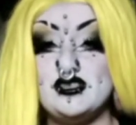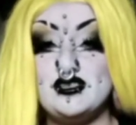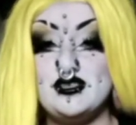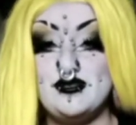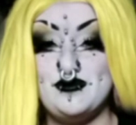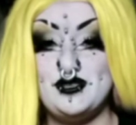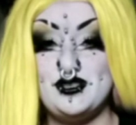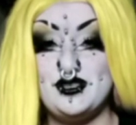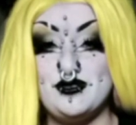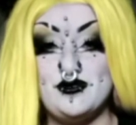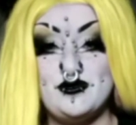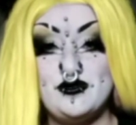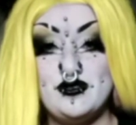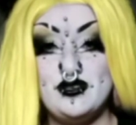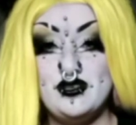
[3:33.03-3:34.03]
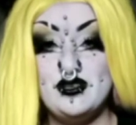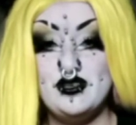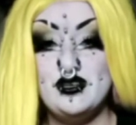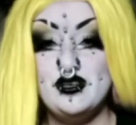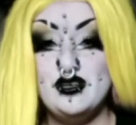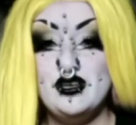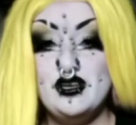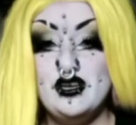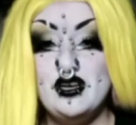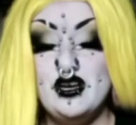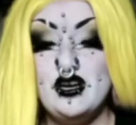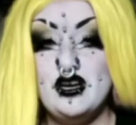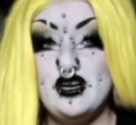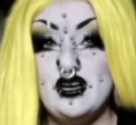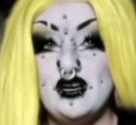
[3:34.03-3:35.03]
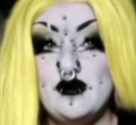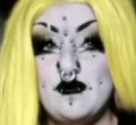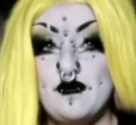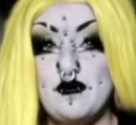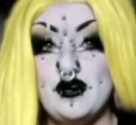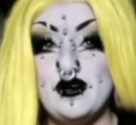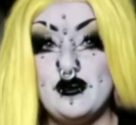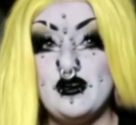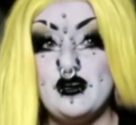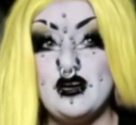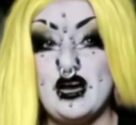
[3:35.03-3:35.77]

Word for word: The Sims 2. But